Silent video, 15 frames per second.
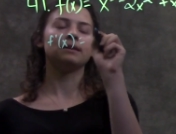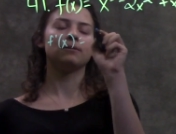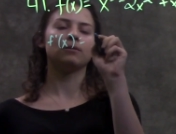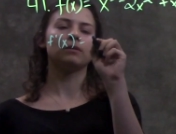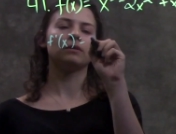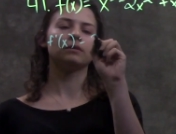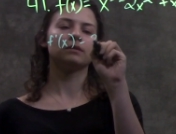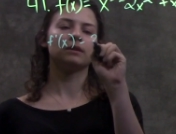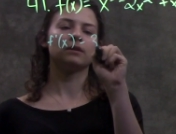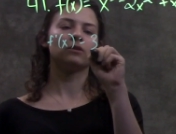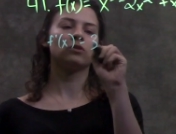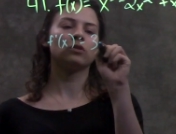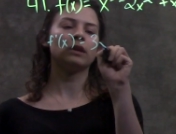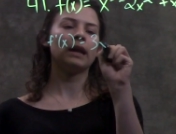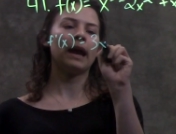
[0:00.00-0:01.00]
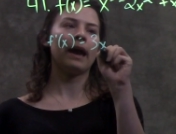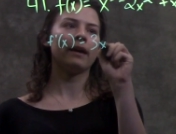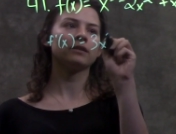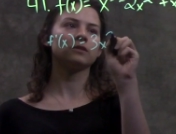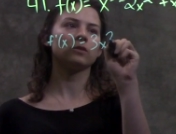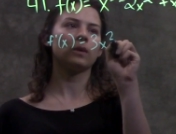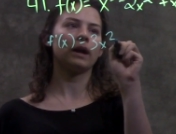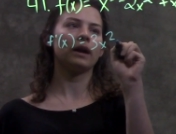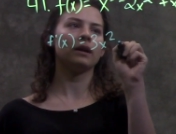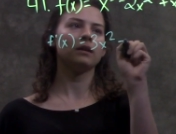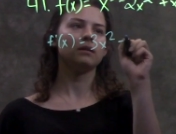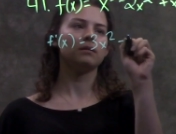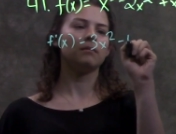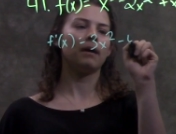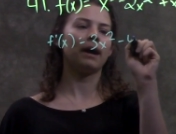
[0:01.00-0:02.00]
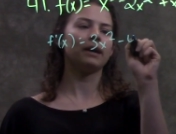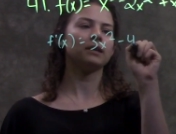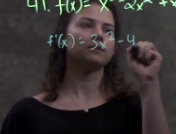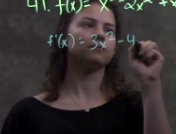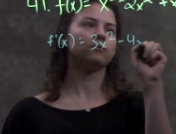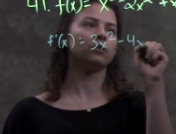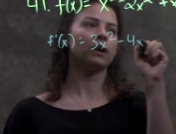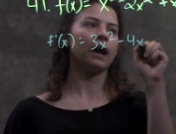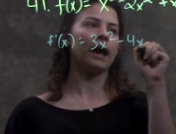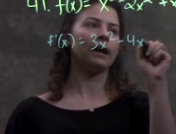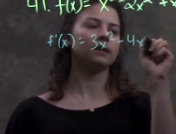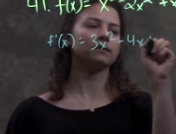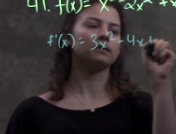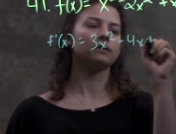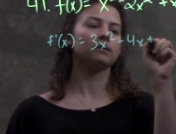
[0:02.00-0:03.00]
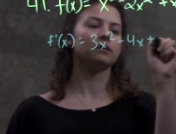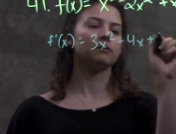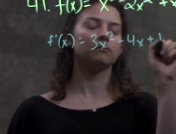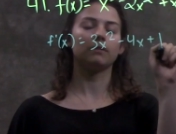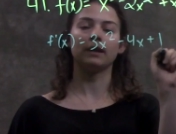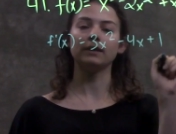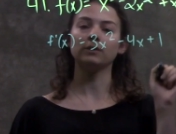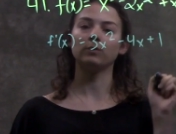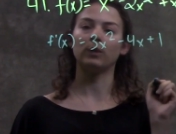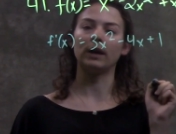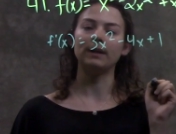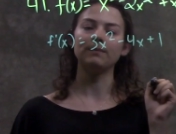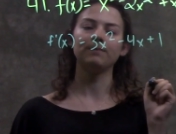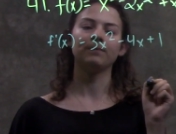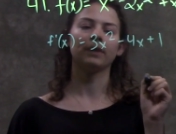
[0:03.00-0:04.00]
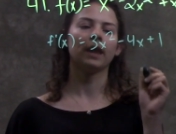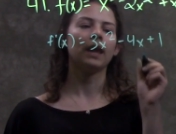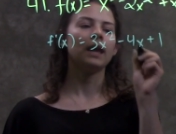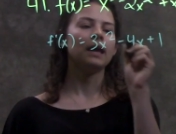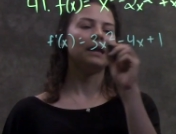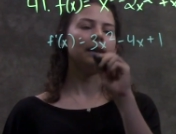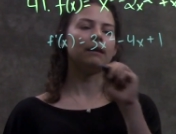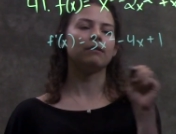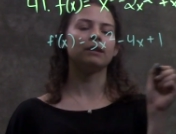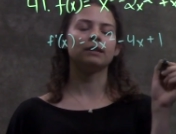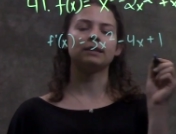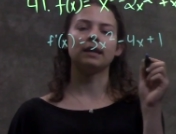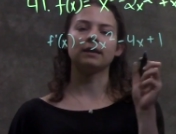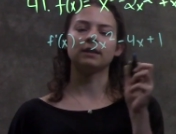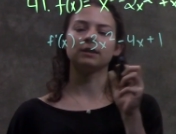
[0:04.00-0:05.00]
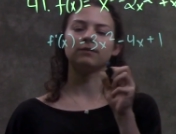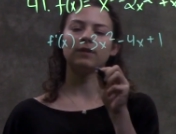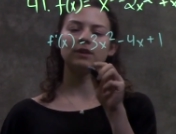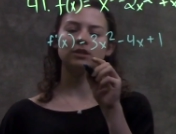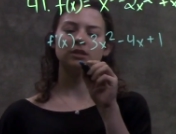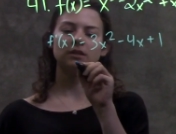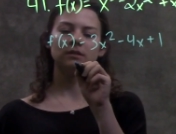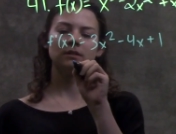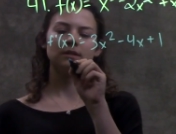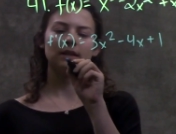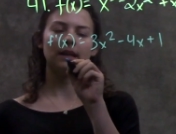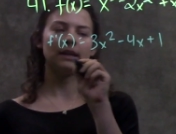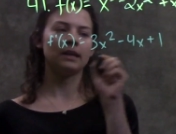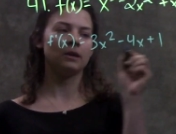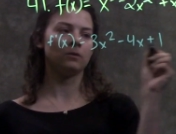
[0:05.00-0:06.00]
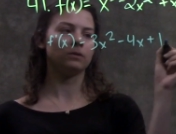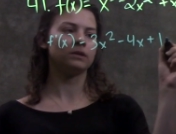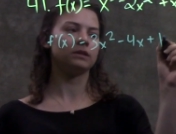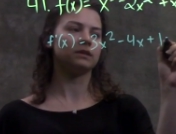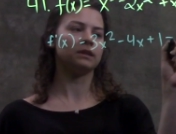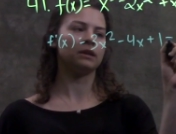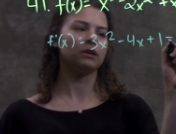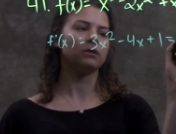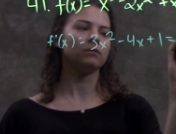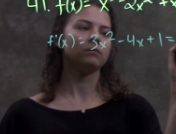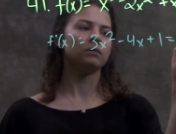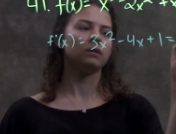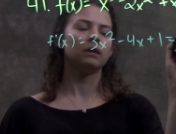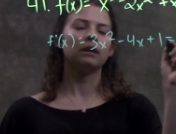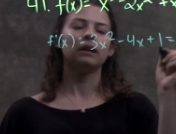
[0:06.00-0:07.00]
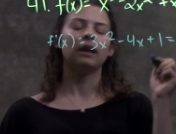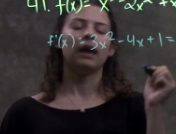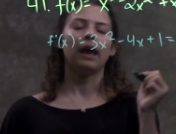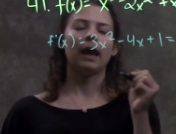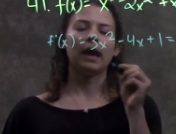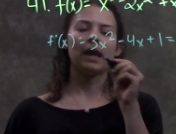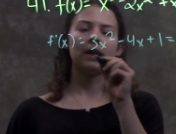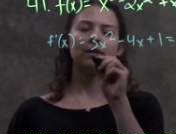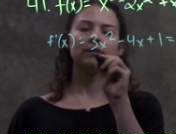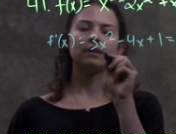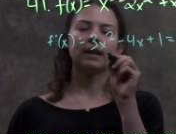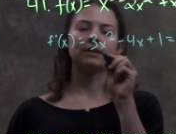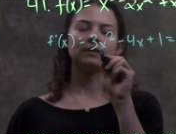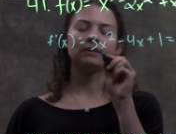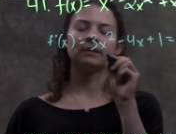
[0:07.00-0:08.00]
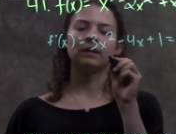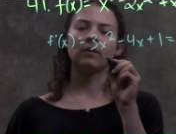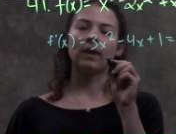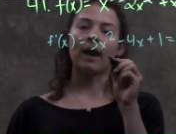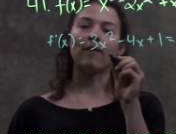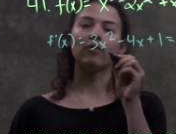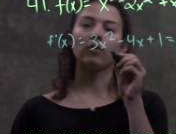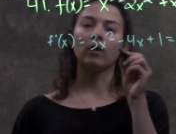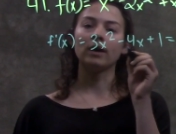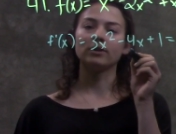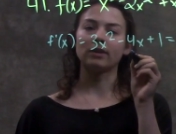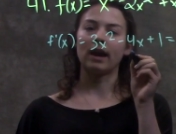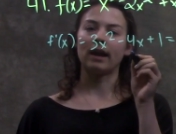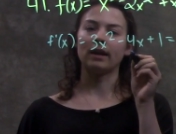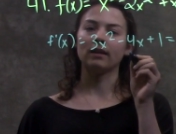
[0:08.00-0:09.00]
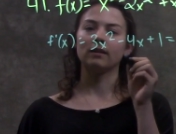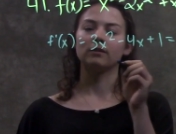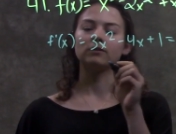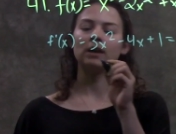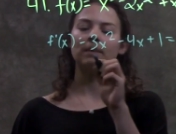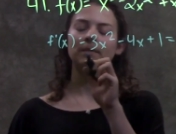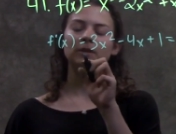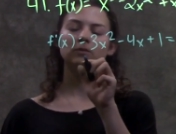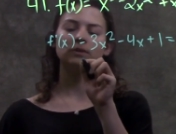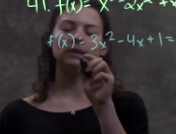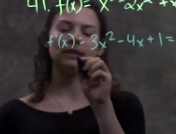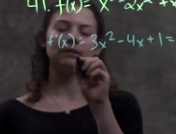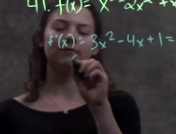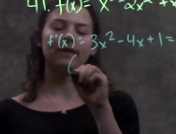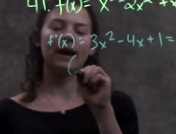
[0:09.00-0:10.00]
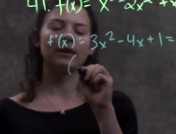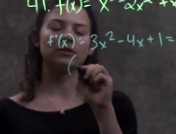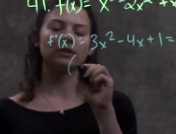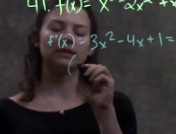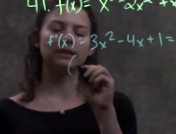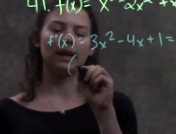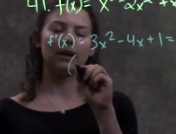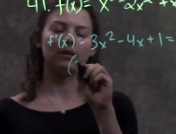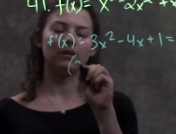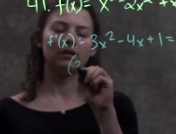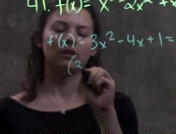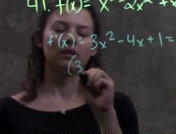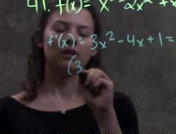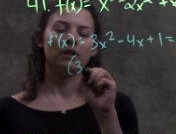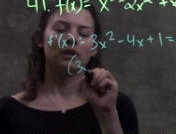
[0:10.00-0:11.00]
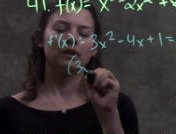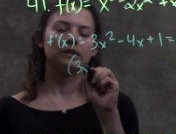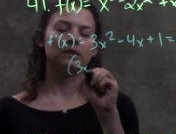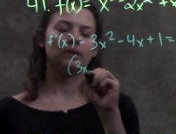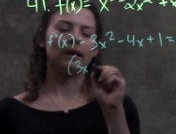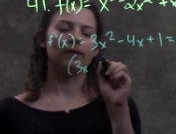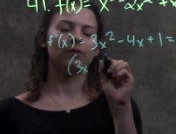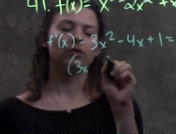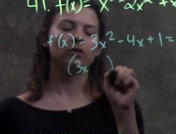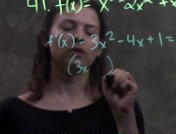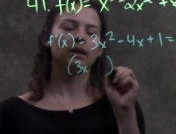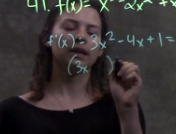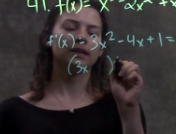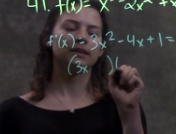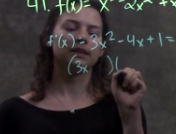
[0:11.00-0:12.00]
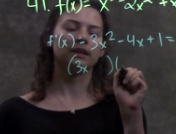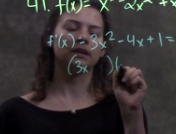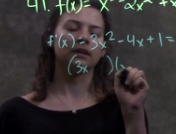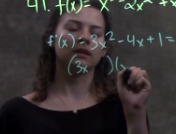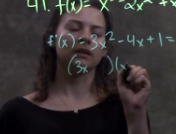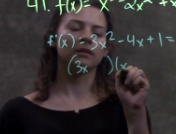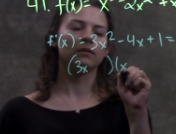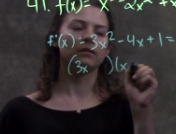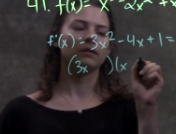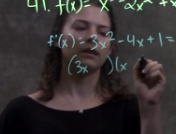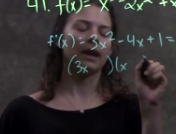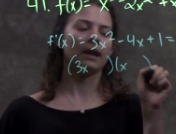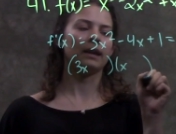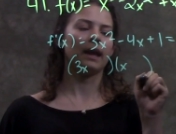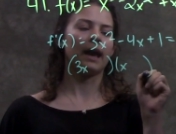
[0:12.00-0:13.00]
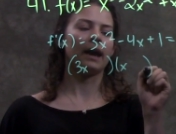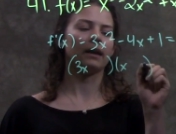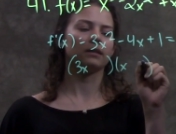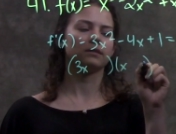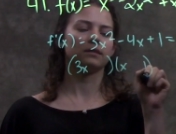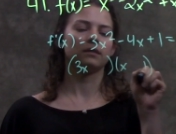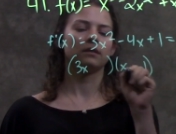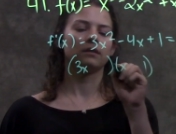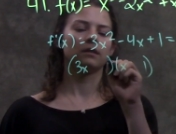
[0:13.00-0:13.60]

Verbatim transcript: equal to 3x squared minus 4x plus 1 now we need to take this function, set it equal to 0. And as you see, we have a quadratic, so that means we'll need to factor it down. So we have 3x here and x.